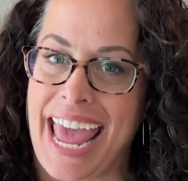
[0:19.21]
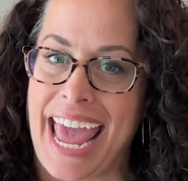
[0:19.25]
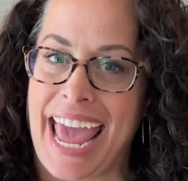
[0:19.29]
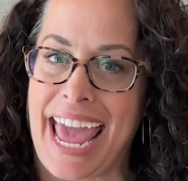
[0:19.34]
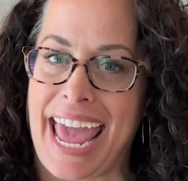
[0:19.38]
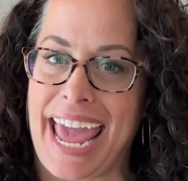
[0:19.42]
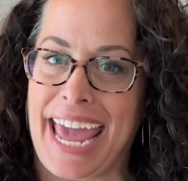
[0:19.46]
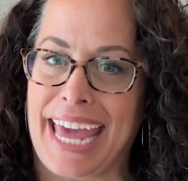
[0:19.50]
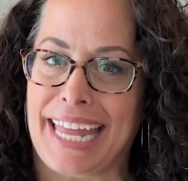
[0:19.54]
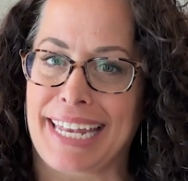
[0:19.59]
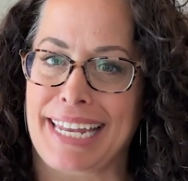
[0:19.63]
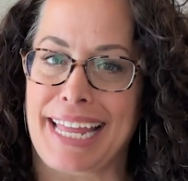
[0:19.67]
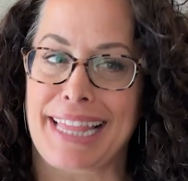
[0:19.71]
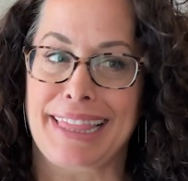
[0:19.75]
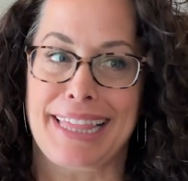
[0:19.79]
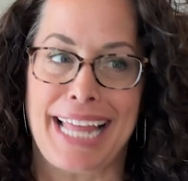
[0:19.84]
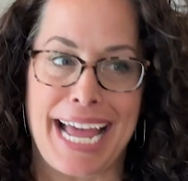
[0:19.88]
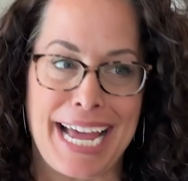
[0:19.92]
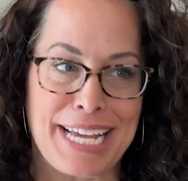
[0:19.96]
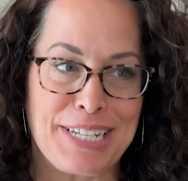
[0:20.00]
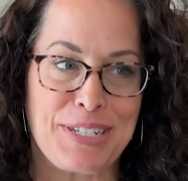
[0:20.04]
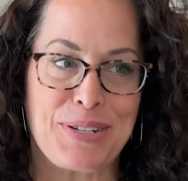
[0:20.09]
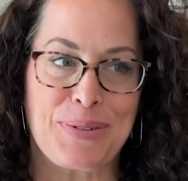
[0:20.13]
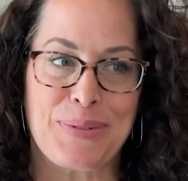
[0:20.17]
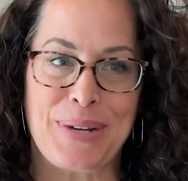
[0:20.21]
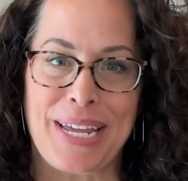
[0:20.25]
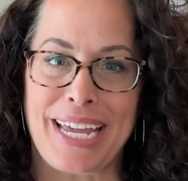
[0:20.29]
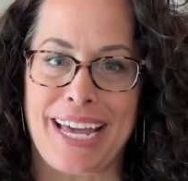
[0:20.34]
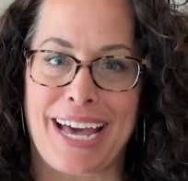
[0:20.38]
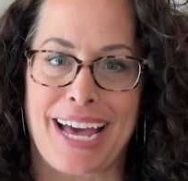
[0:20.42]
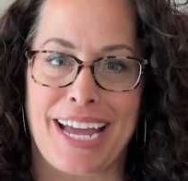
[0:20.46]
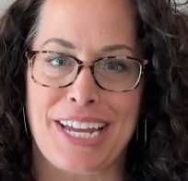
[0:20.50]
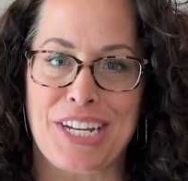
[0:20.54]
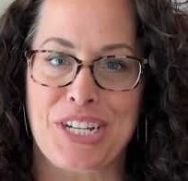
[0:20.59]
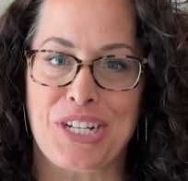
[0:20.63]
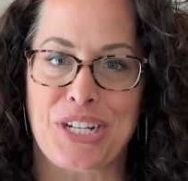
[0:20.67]
and last week
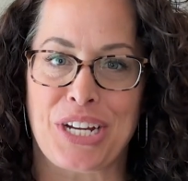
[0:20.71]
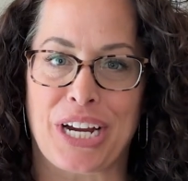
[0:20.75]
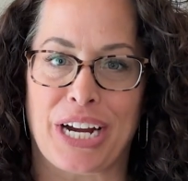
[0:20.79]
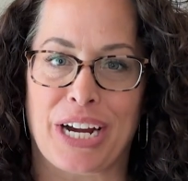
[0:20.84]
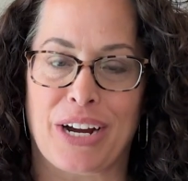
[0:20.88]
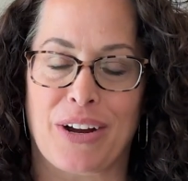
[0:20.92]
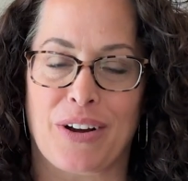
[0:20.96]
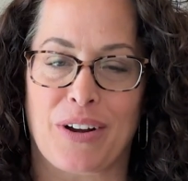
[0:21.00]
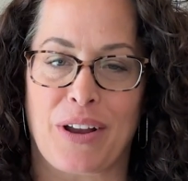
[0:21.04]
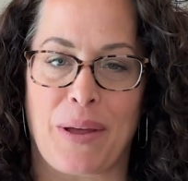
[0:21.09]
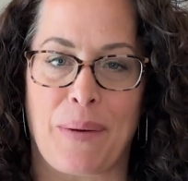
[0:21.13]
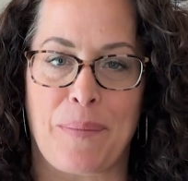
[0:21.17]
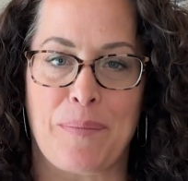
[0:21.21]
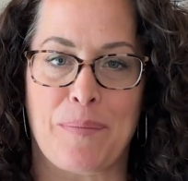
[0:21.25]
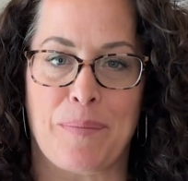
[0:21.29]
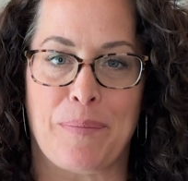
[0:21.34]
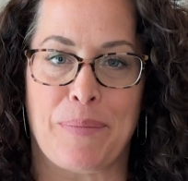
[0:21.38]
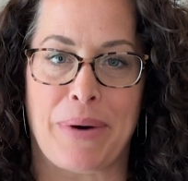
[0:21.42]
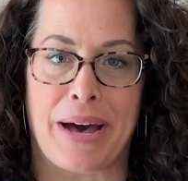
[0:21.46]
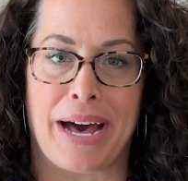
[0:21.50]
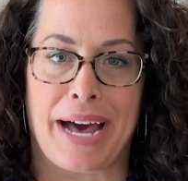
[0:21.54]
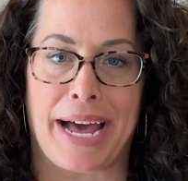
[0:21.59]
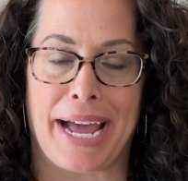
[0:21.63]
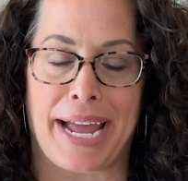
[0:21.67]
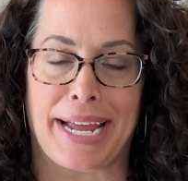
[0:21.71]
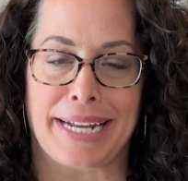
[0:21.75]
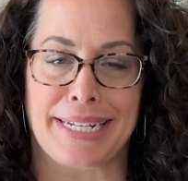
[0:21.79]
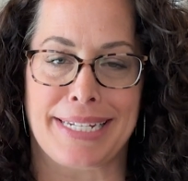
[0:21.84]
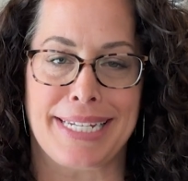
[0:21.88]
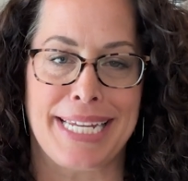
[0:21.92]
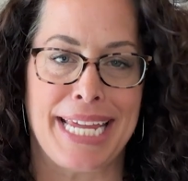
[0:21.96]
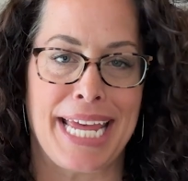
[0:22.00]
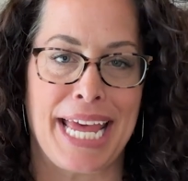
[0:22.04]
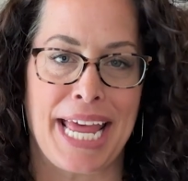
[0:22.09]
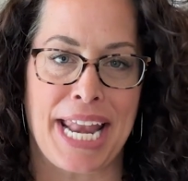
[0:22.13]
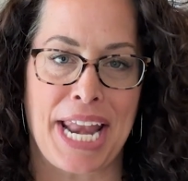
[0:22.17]
I shared my
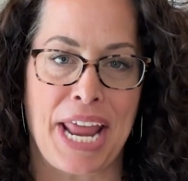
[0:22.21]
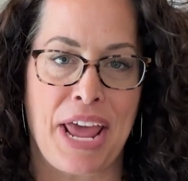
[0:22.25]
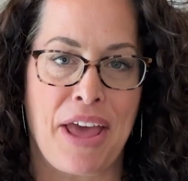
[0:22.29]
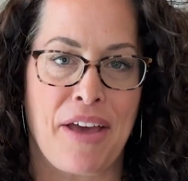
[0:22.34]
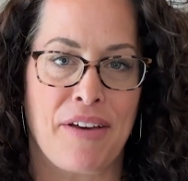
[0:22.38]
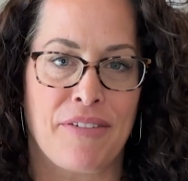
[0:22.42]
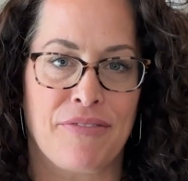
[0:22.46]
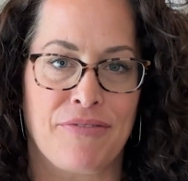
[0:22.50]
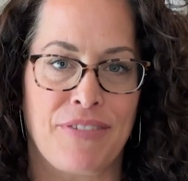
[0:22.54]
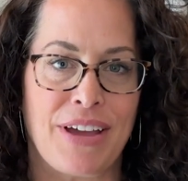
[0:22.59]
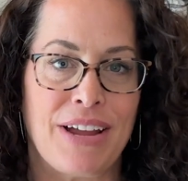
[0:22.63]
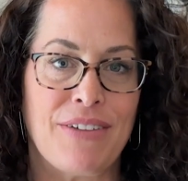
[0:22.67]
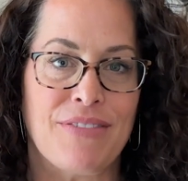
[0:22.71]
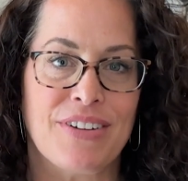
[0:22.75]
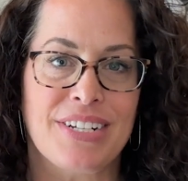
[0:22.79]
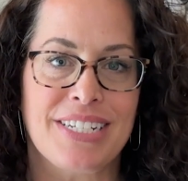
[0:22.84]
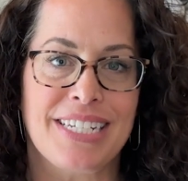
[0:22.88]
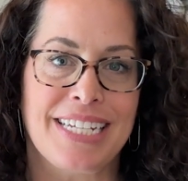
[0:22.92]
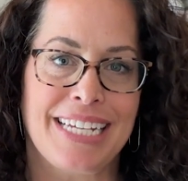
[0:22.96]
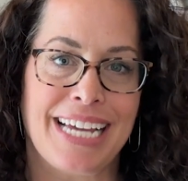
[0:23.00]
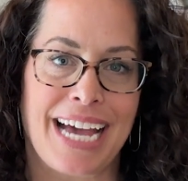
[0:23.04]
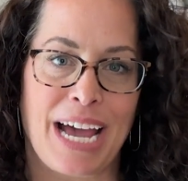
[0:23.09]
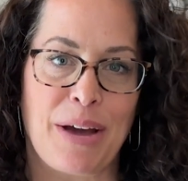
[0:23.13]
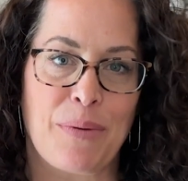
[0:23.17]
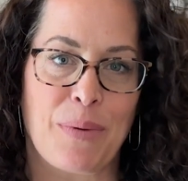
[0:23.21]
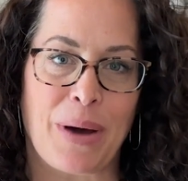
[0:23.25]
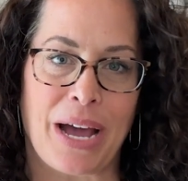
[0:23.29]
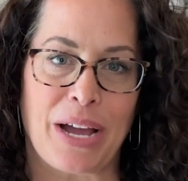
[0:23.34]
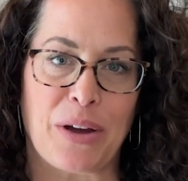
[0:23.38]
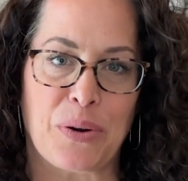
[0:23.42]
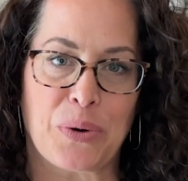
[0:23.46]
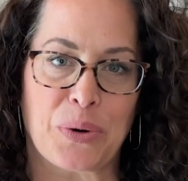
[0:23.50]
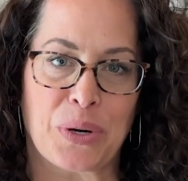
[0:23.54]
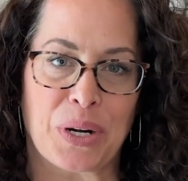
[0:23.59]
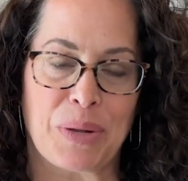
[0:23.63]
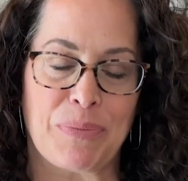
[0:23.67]
10 favorite
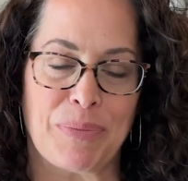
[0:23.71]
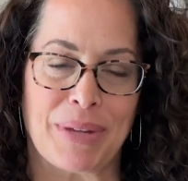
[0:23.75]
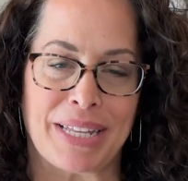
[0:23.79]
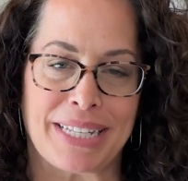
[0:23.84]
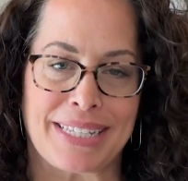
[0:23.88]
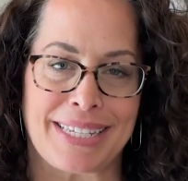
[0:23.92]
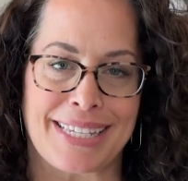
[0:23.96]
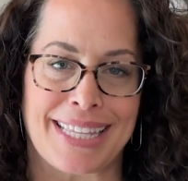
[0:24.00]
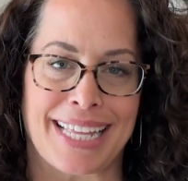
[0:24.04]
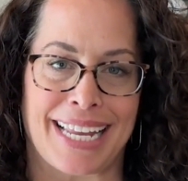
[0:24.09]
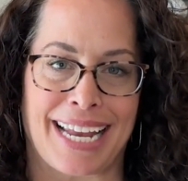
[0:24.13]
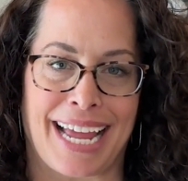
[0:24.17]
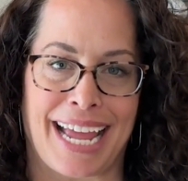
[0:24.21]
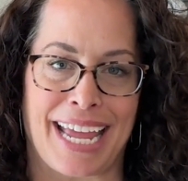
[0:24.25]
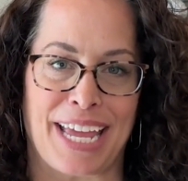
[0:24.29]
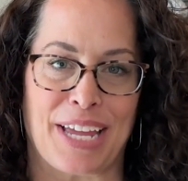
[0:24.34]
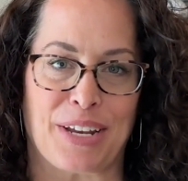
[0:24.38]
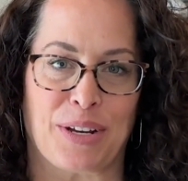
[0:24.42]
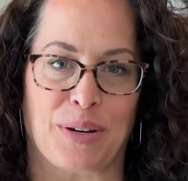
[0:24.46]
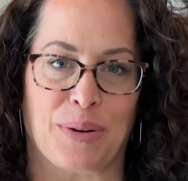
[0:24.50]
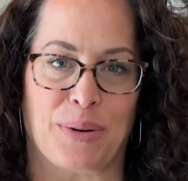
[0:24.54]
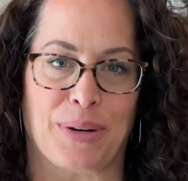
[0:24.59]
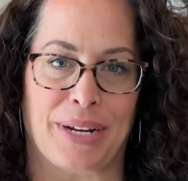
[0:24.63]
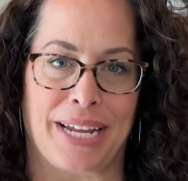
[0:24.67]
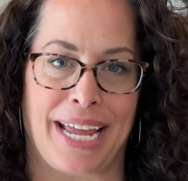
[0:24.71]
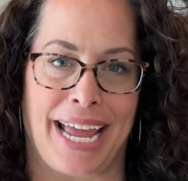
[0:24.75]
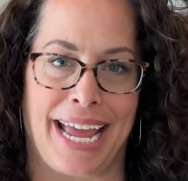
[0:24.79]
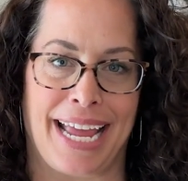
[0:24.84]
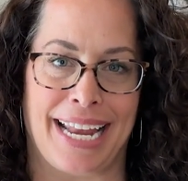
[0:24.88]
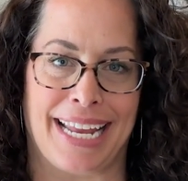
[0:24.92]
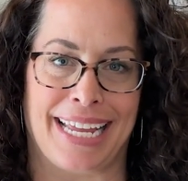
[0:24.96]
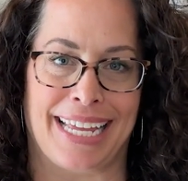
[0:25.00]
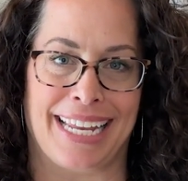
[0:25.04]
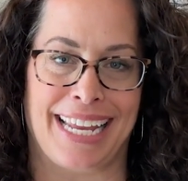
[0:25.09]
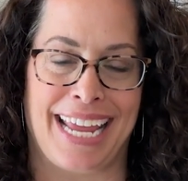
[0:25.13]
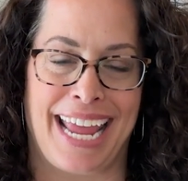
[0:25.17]
DIY ornaments that I had
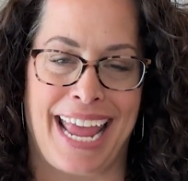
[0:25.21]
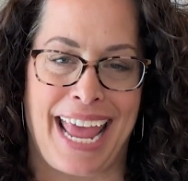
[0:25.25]
created,